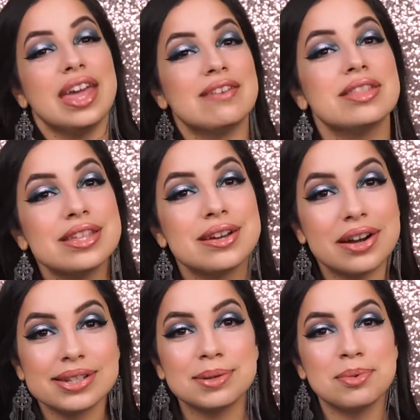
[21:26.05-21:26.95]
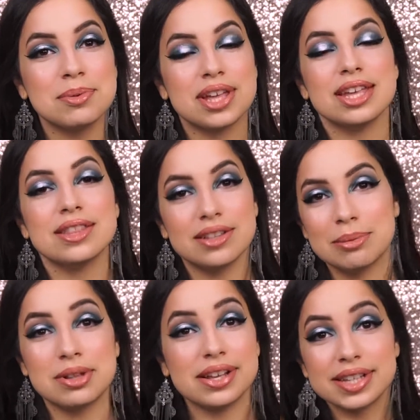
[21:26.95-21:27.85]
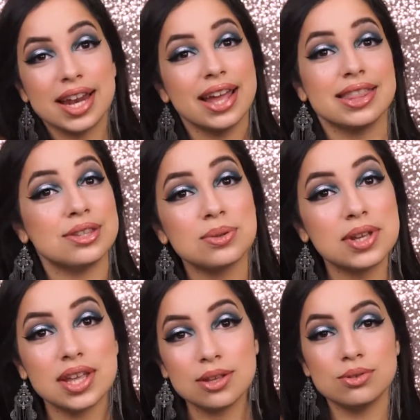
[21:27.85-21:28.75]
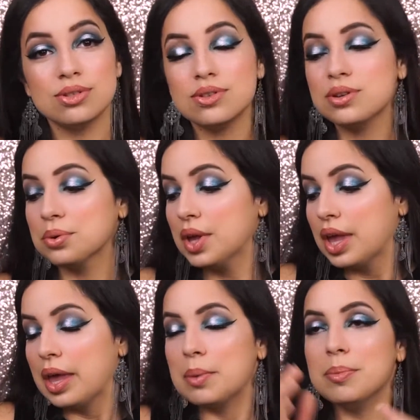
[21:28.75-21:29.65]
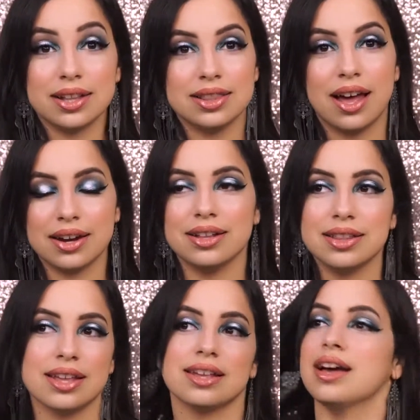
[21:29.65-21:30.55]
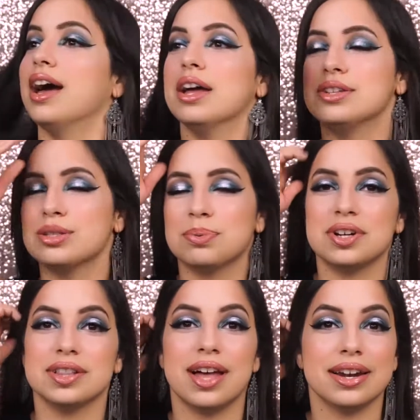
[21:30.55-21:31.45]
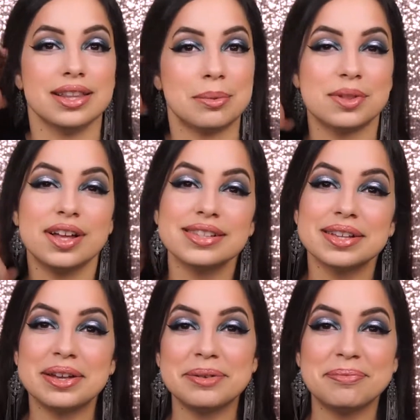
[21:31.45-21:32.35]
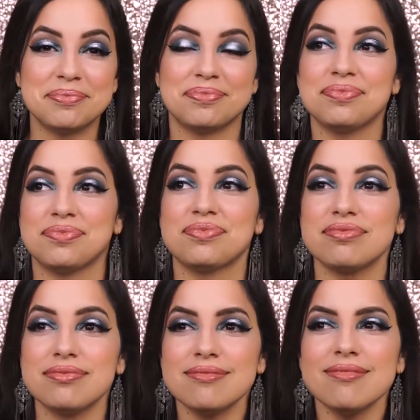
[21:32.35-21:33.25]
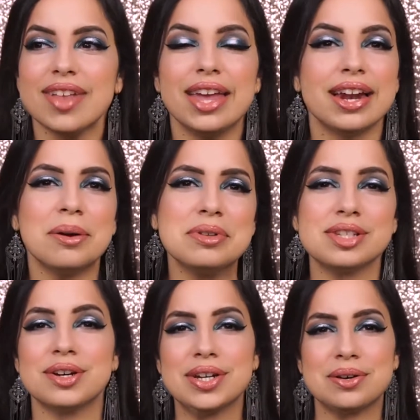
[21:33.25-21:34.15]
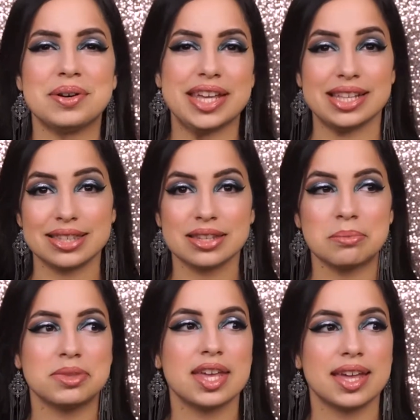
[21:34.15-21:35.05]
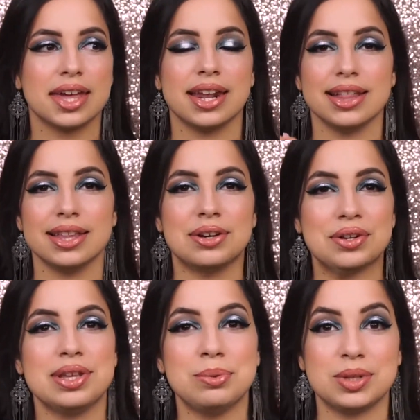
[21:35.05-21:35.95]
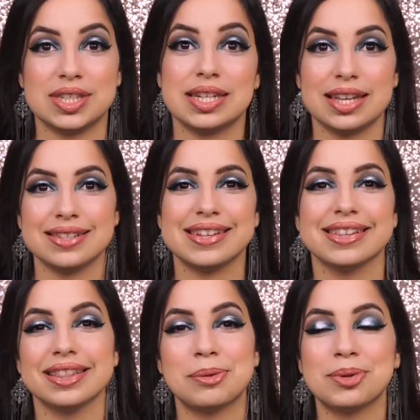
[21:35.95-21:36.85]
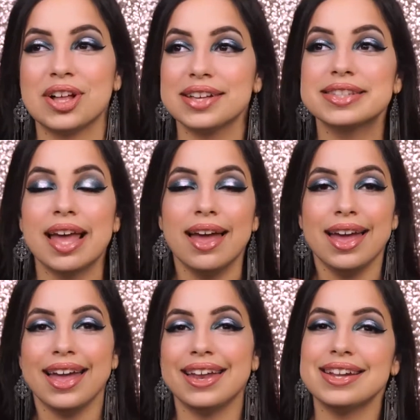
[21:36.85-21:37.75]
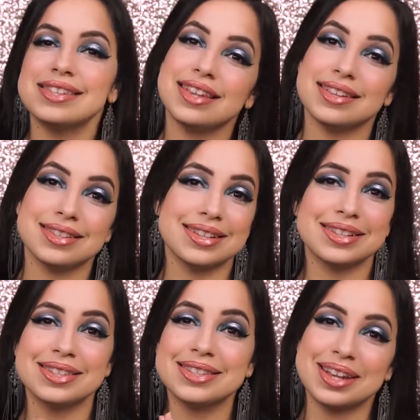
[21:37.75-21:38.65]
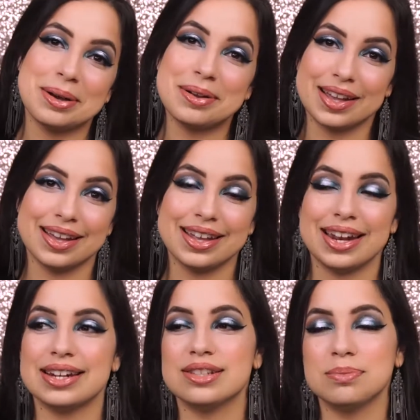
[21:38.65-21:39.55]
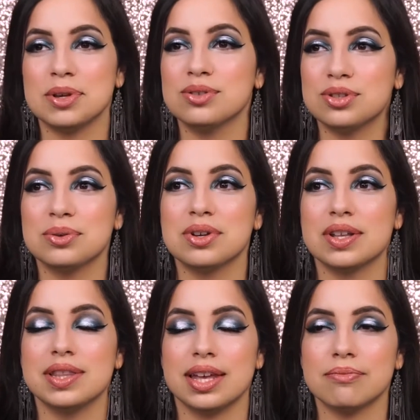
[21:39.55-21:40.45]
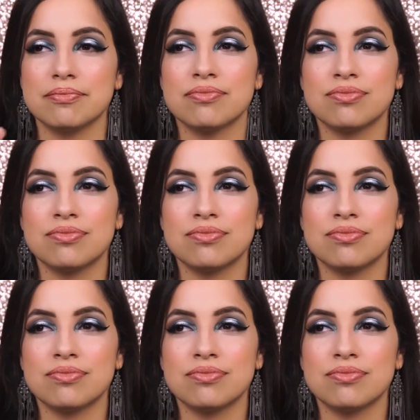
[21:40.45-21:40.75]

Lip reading: Even though there are some people that eat their lip gloss, and hey, that's okay. You do you. Like I had just put a lot of lip gloss on, and I was gonna go eat something, and I literally was tasting the lip gloss, and it tasted so good, and it smells so good. Like,